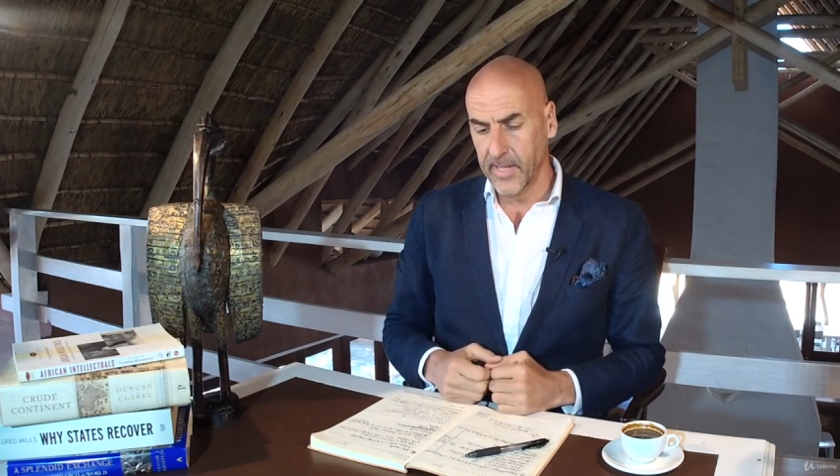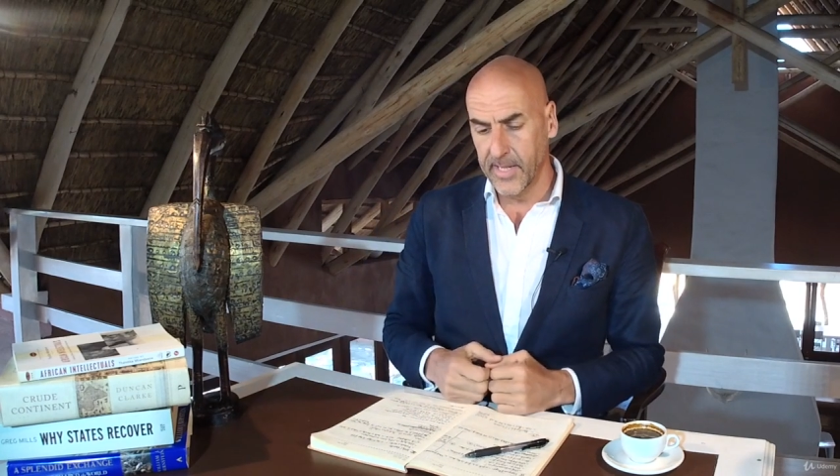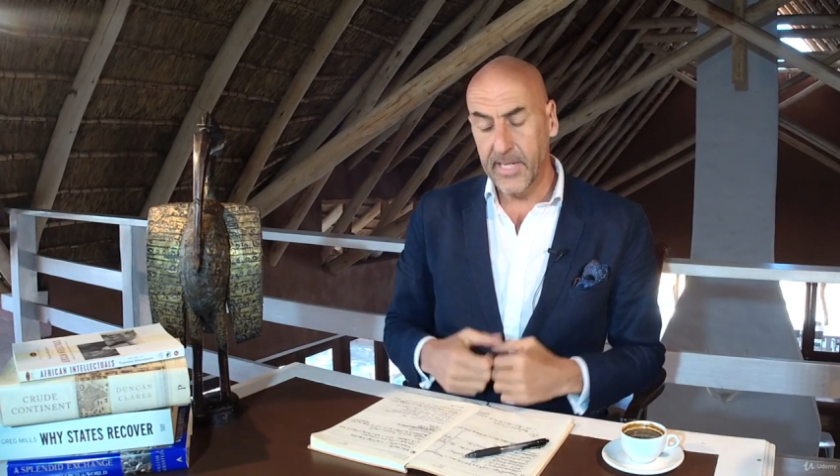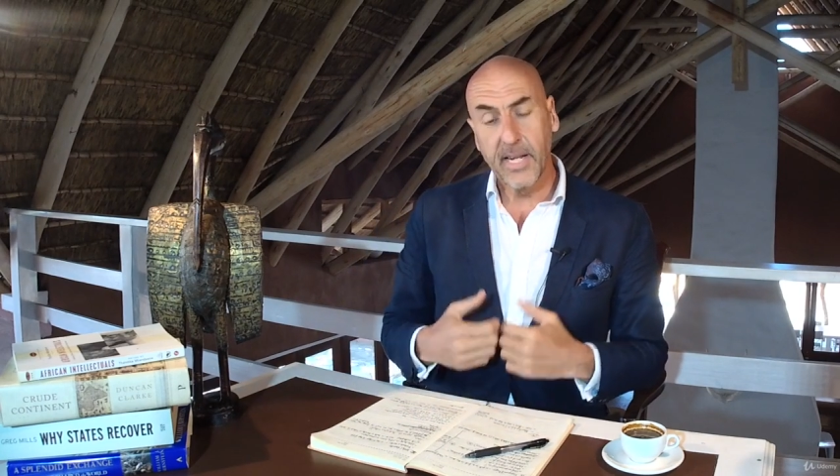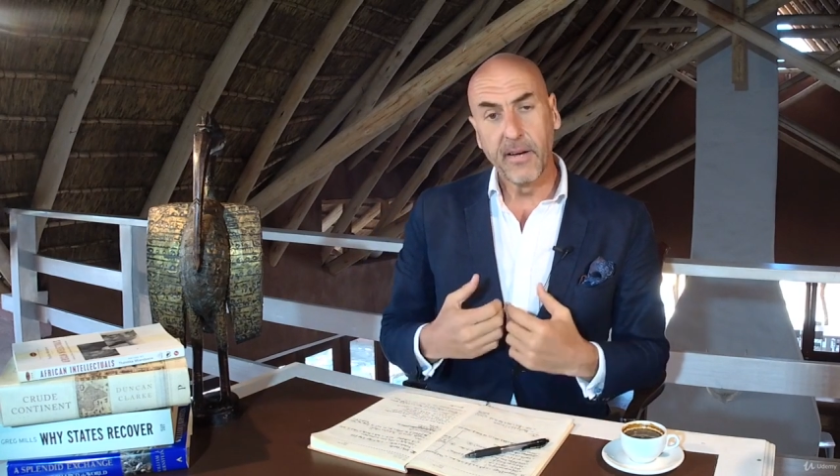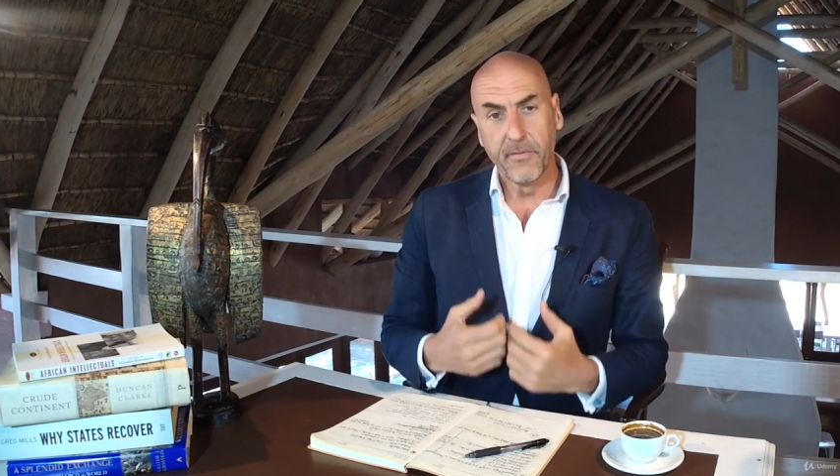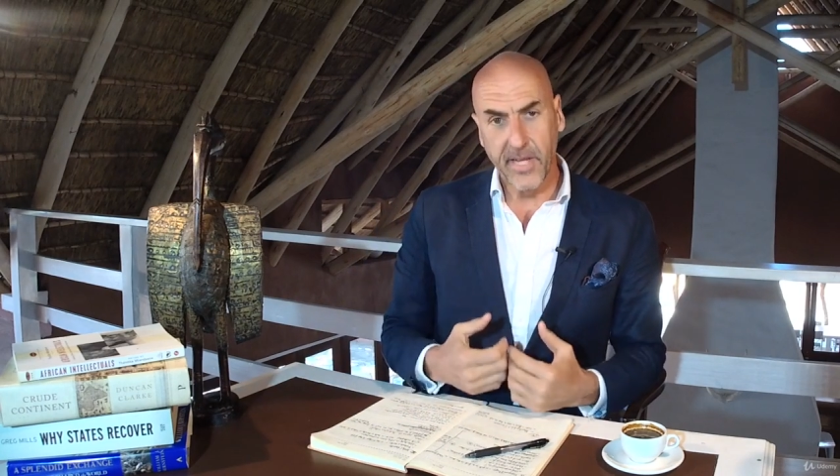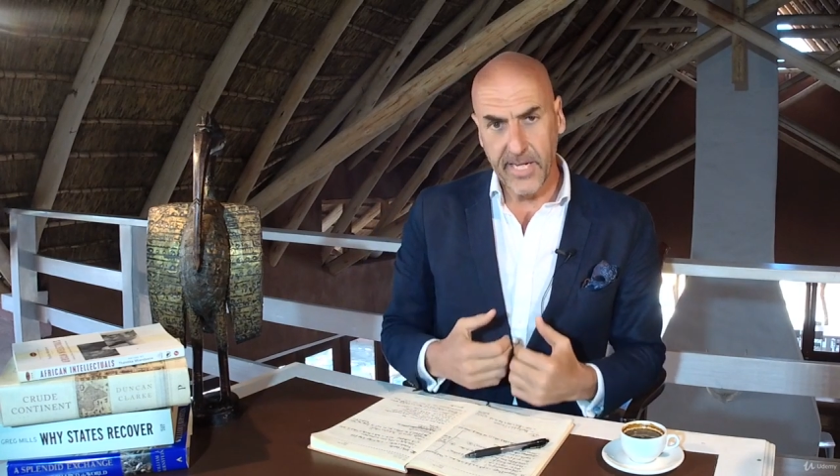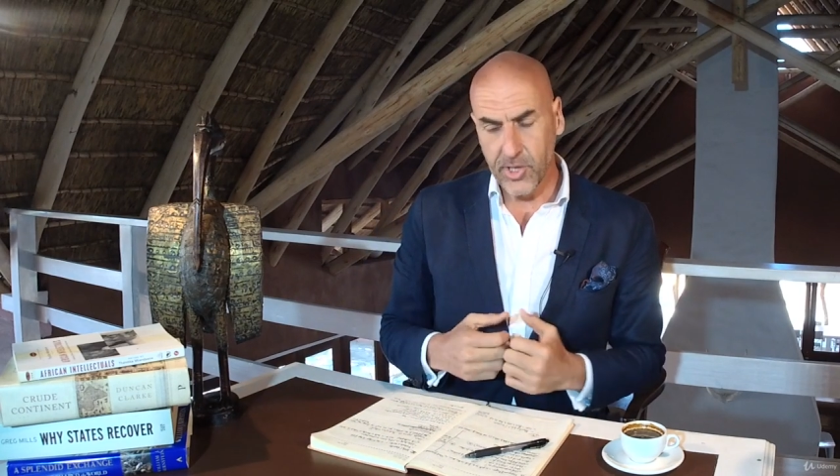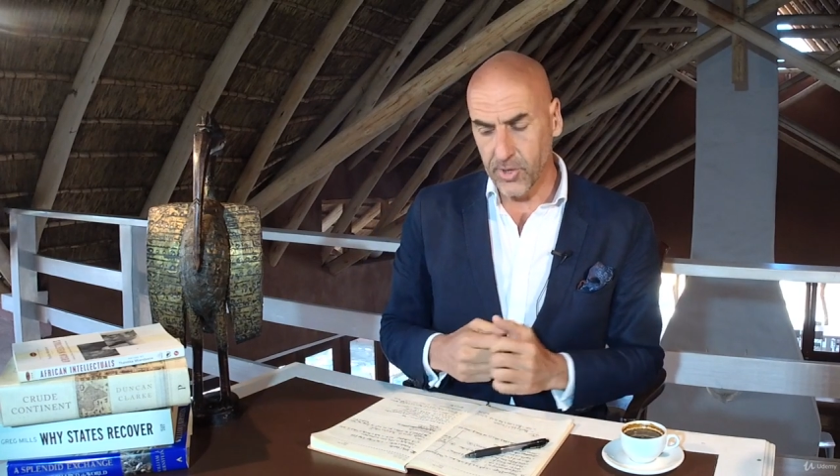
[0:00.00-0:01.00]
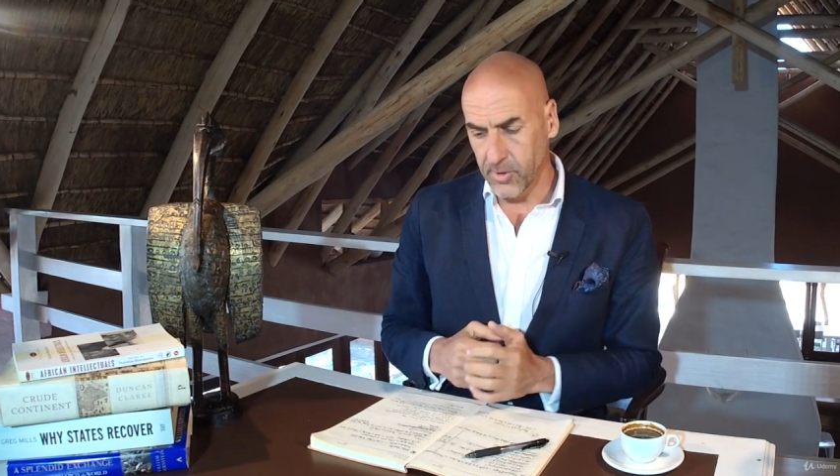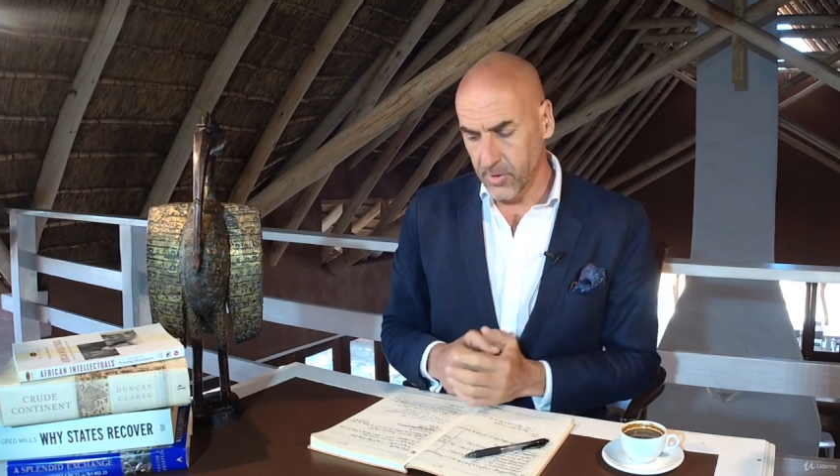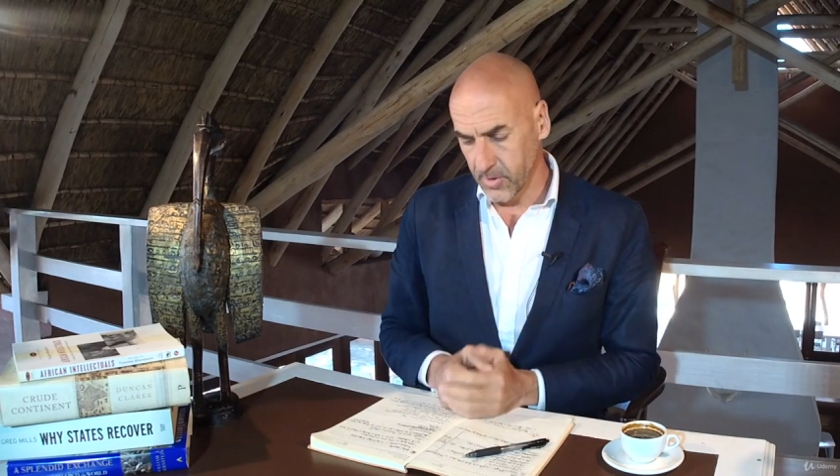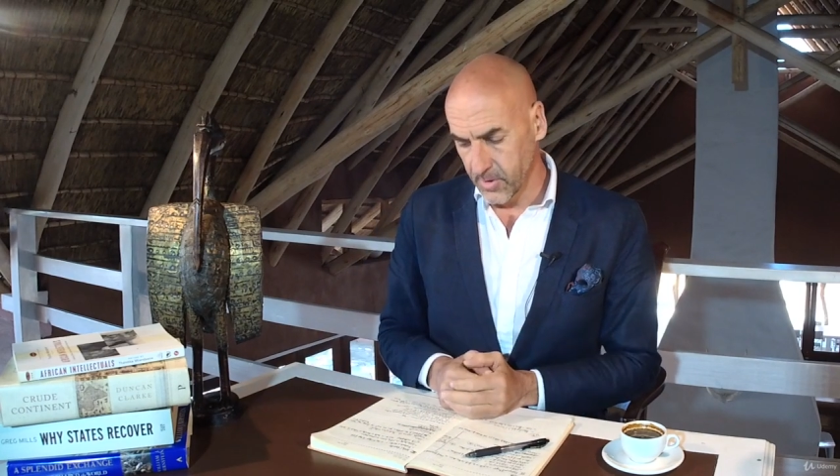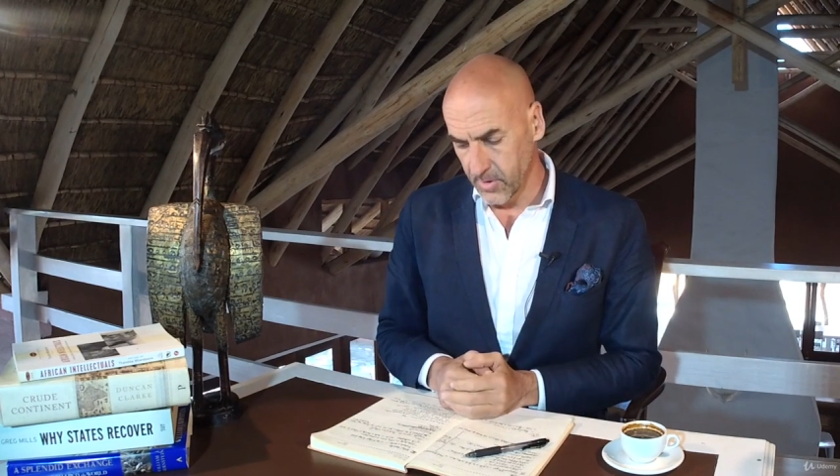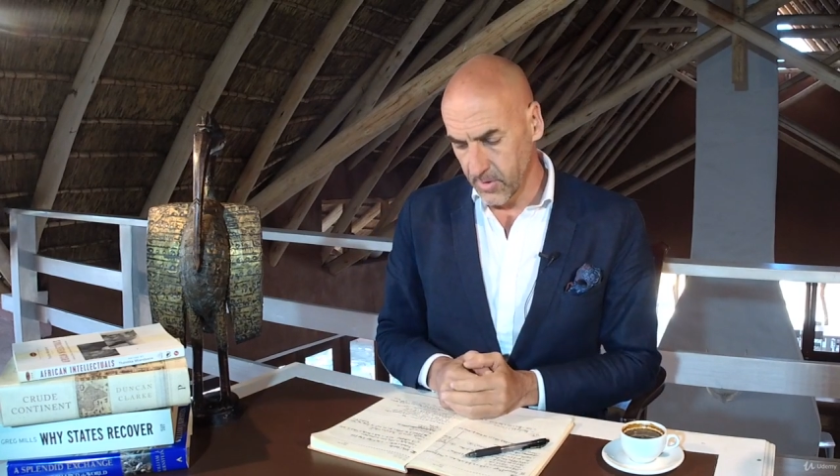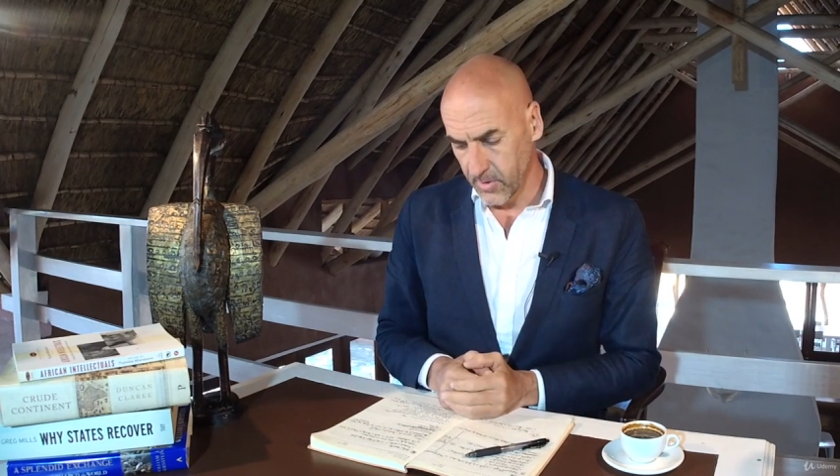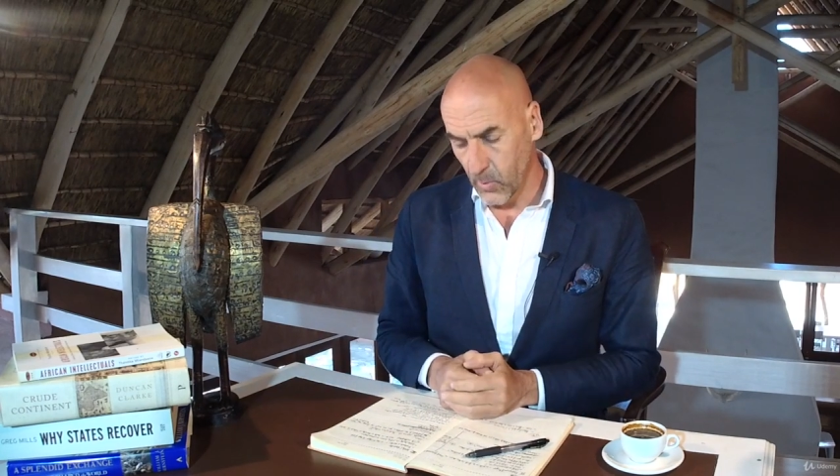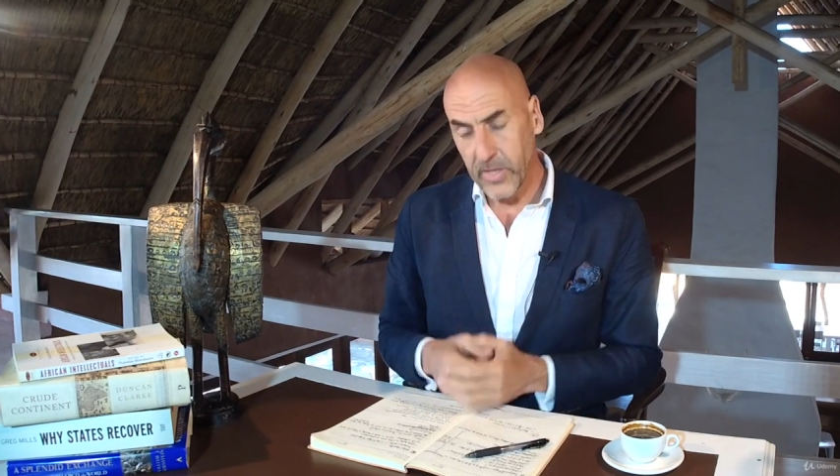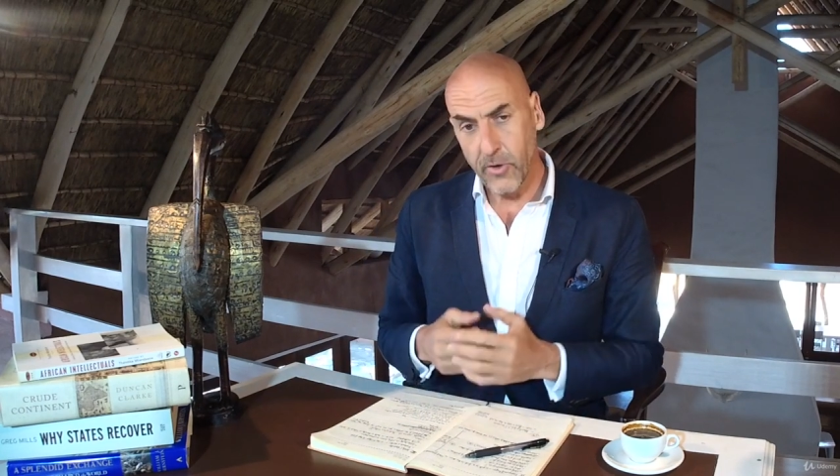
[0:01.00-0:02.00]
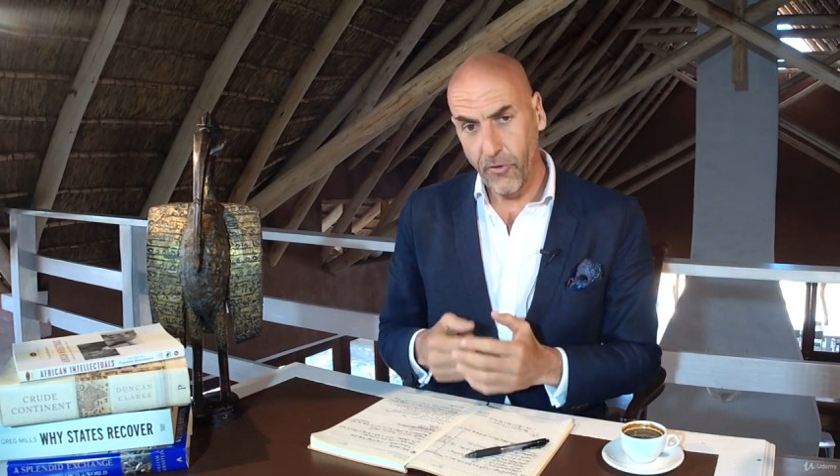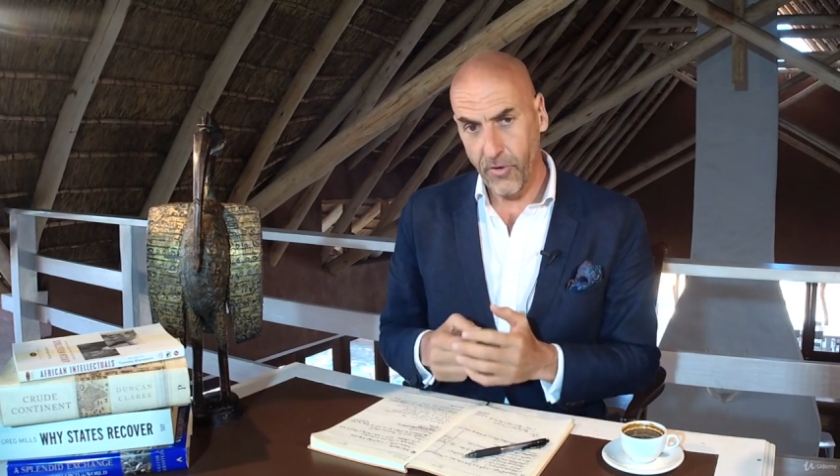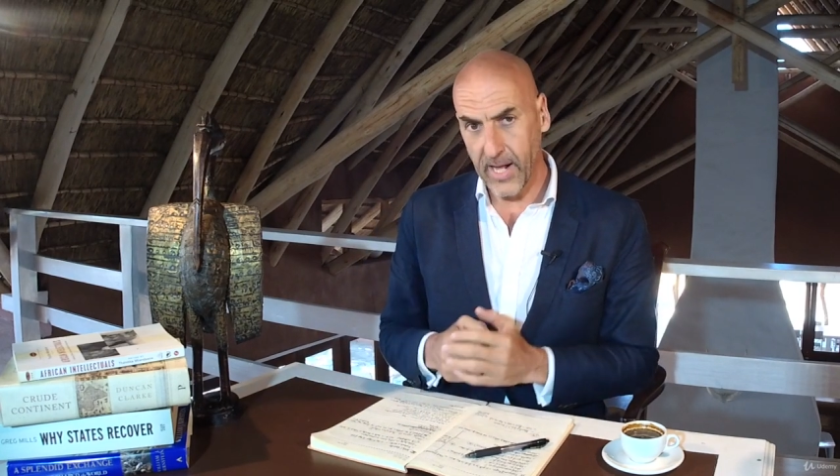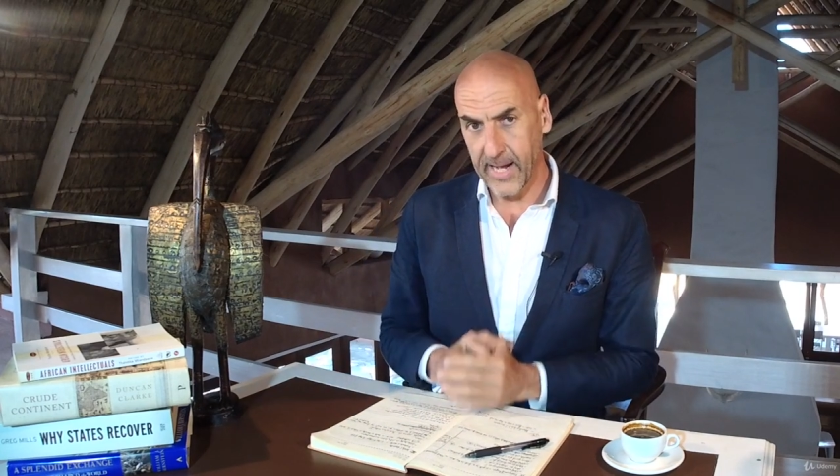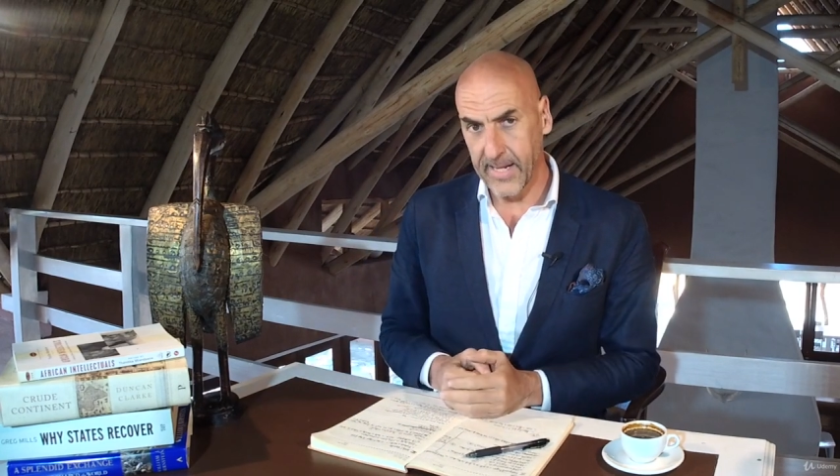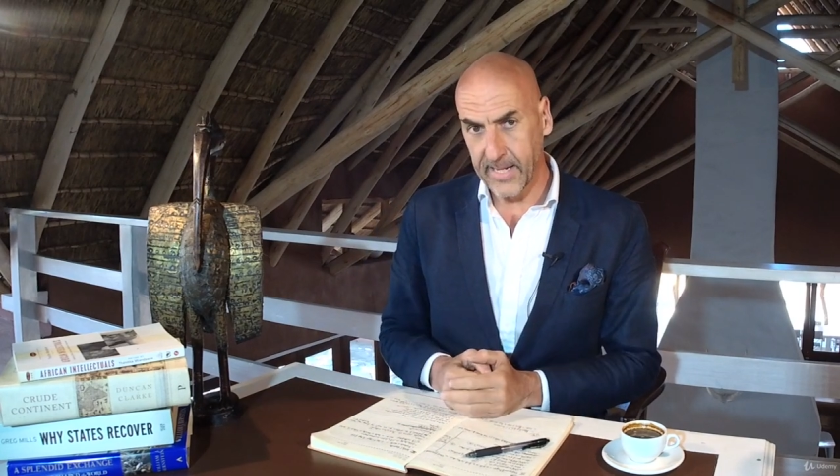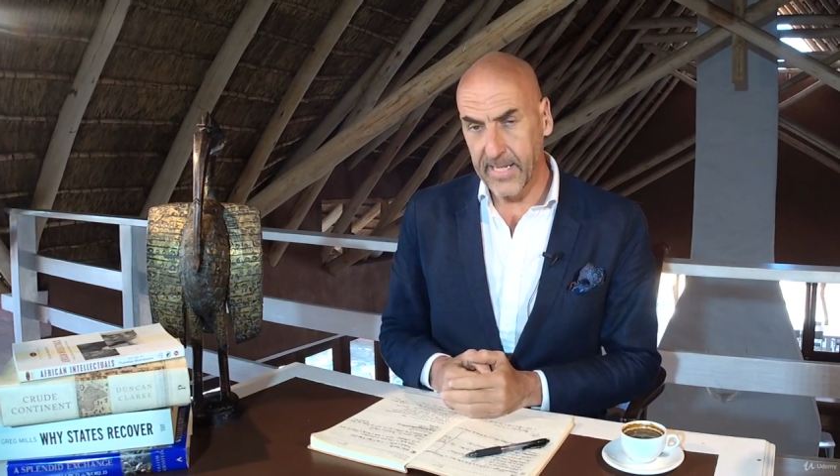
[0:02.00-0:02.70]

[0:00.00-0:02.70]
In aviation, when you're flying,